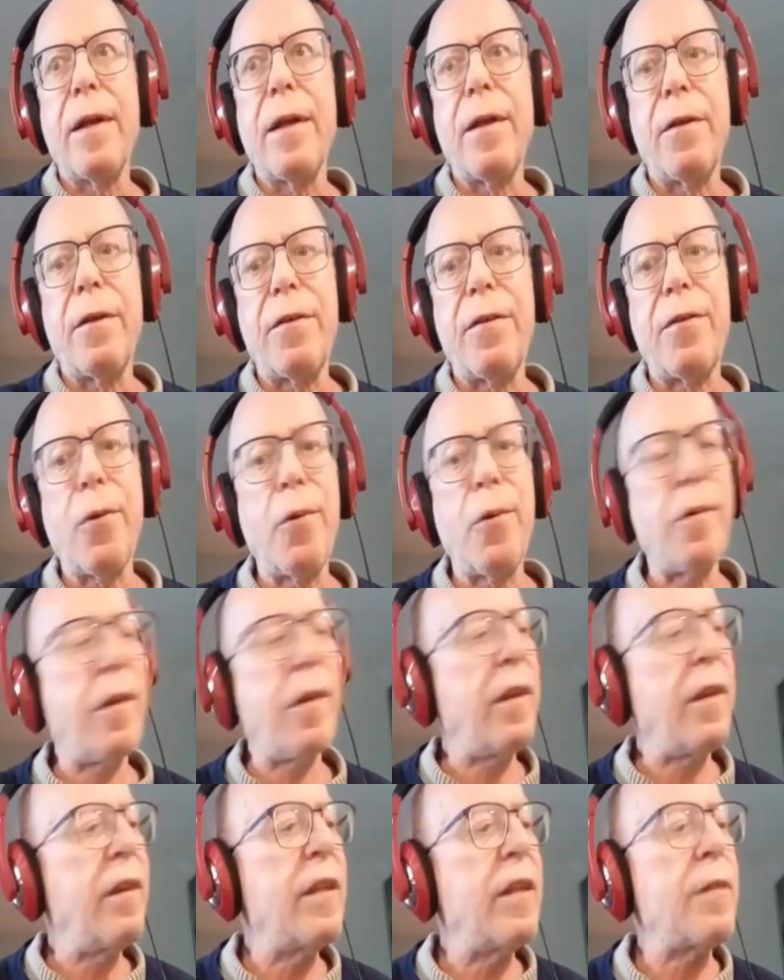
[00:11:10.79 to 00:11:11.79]
So
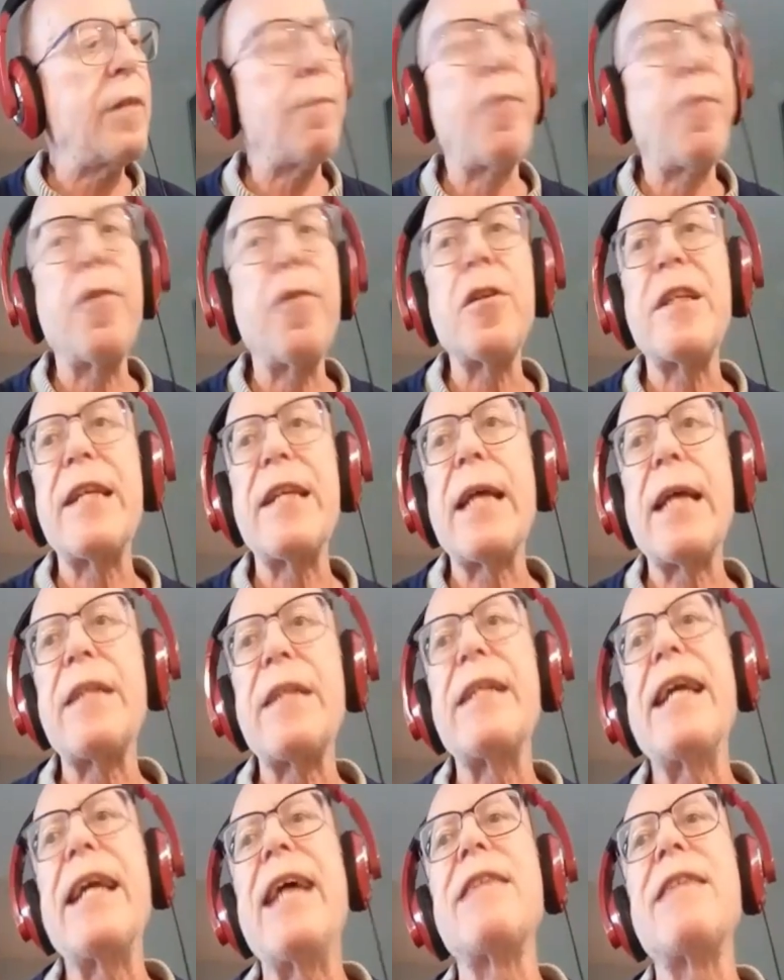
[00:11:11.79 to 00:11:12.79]
this first
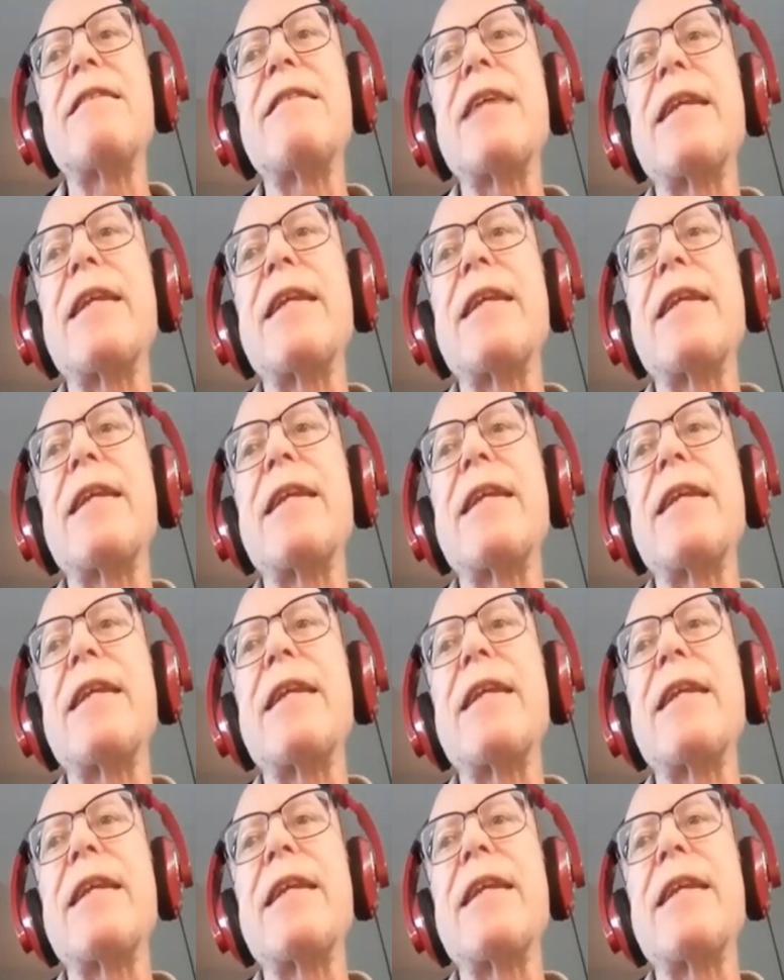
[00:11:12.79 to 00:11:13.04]
section ends like